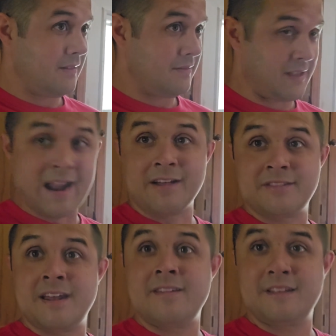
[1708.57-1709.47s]
then
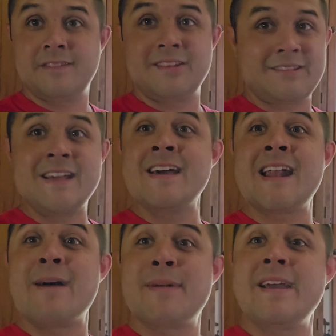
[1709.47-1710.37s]

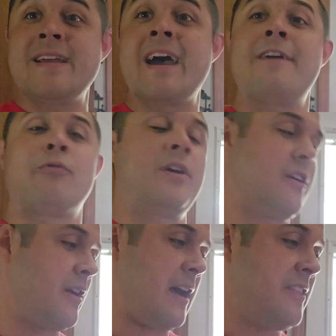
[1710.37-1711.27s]
I may
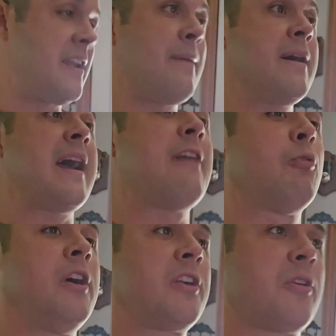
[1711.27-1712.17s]
halfway
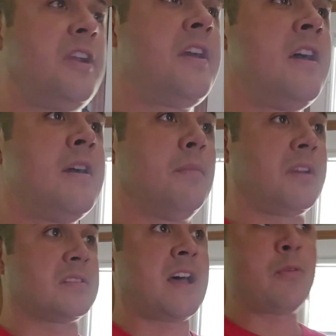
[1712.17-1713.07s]
agree,
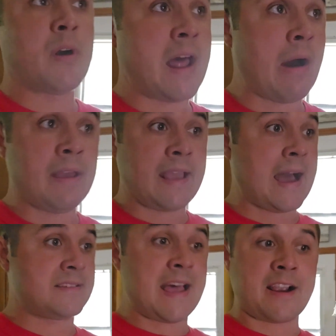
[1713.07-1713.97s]
because they went out and
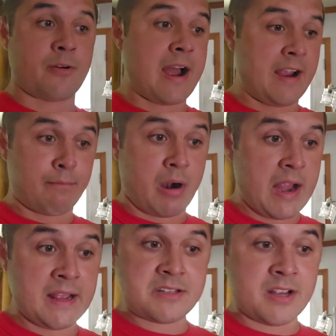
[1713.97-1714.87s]
got Zachariah
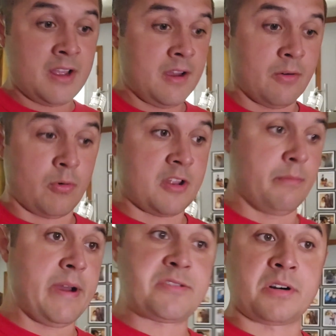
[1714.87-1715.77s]
Branch, one of
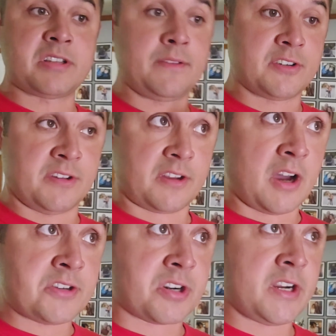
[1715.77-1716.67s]
the best receivers in the
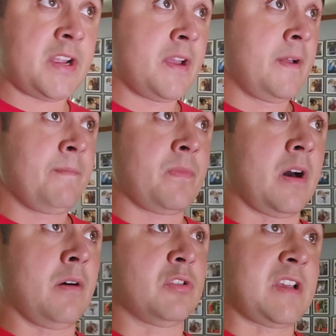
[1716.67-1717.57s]
country,
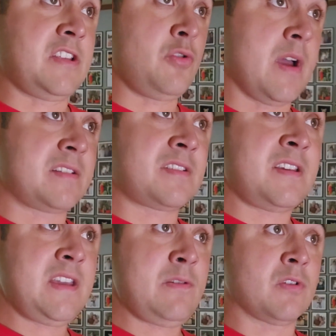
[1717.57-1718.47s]
was at
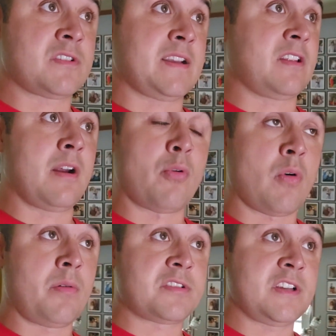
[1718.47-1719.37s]
USC, was like the number
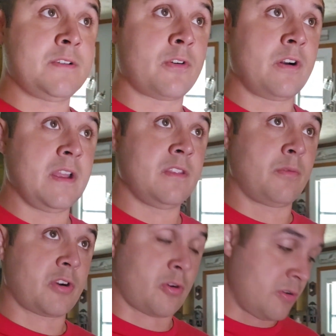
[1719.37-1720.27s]
one receiver in
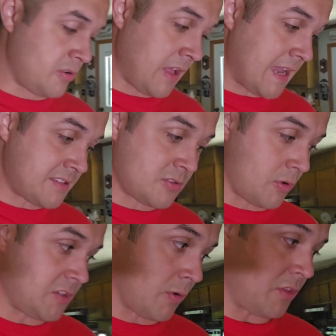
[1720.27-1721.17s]
the recruiting class in
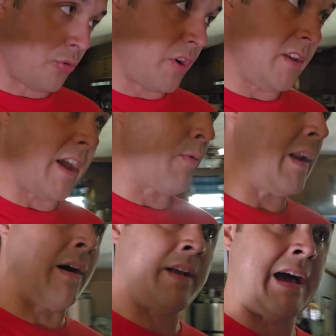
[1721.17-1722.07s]
2023. They
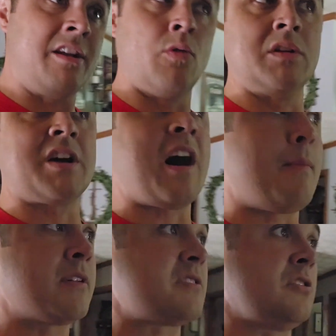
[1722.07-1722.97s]
went out and got Noah
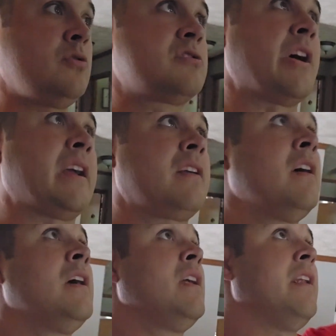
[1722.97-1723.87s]
Thomas, dude's like
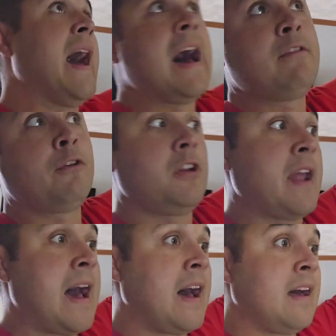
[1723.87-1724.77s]

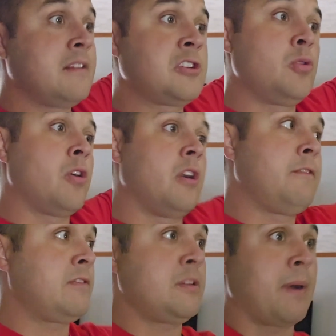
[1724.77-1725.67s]
9'9",
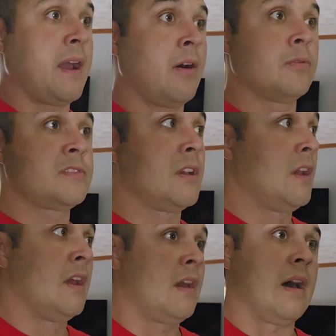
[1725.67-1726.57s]
250 pounds.
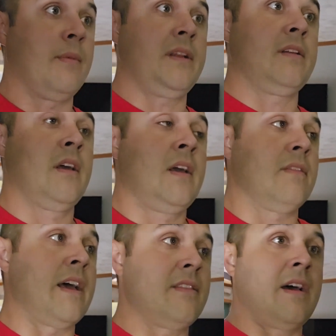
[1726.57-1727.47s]
I mean,
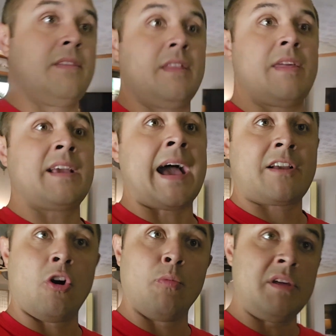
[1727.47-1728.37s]
they
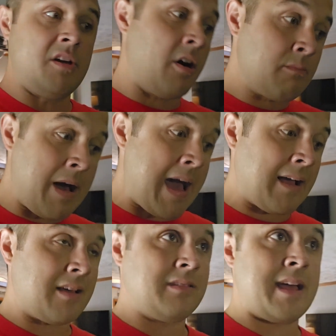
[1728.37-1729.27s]
got Colby Young
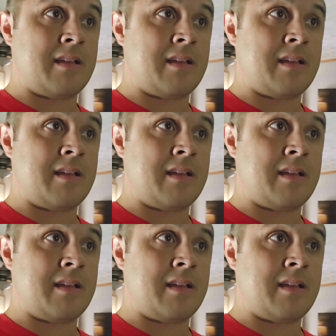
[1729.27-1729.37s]
back.